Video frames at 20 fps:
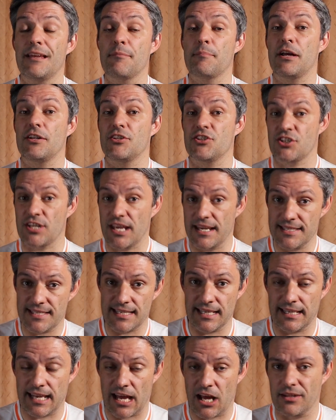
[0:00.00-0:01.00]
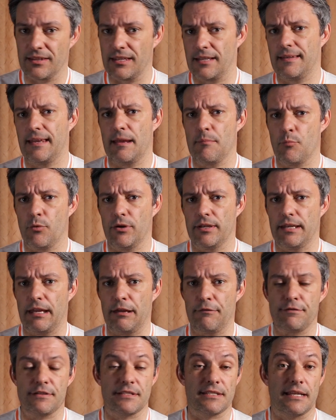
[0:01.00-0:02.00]
about chasing down the 10-point
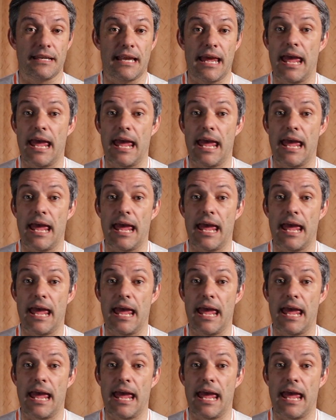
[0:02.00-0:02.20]
deficit,